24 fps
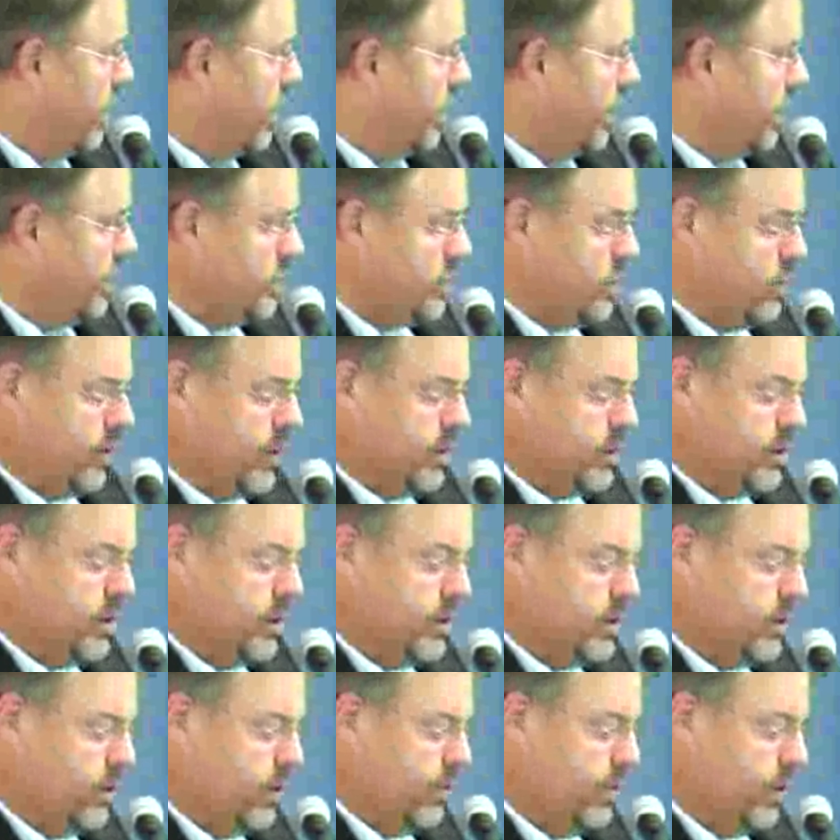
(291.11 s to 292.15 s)
audience
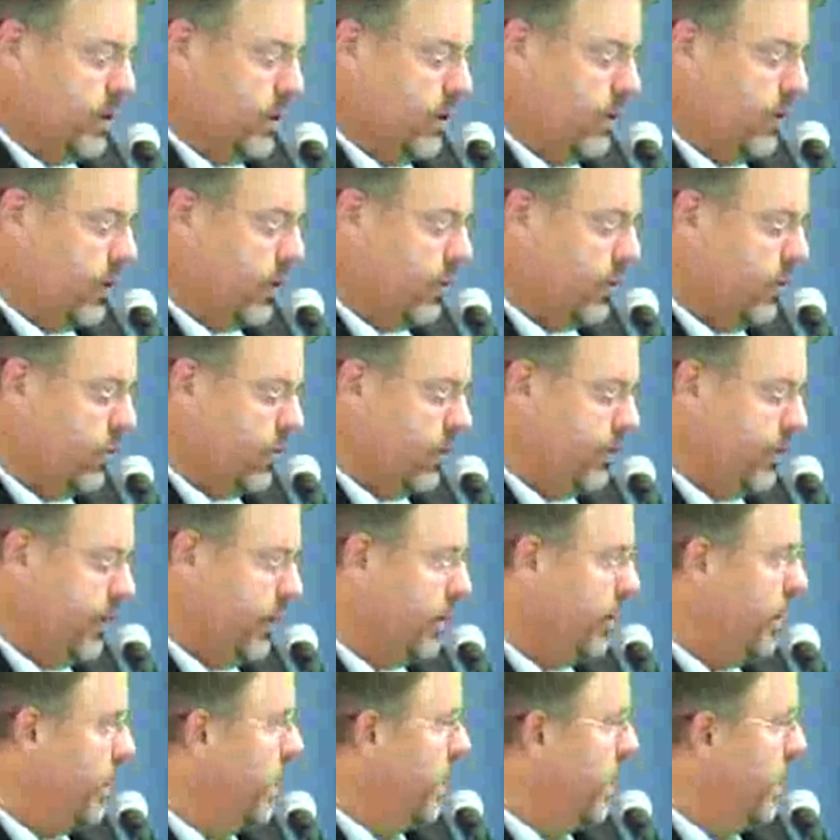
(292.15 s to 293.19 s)
questions that we've been going through up
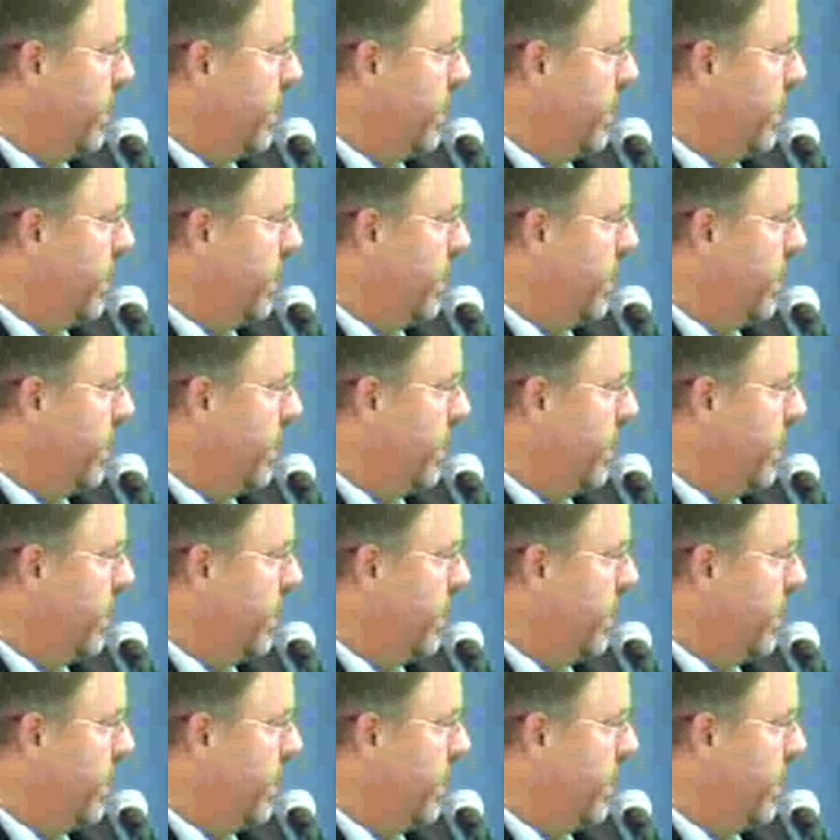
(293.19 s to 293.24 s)
here.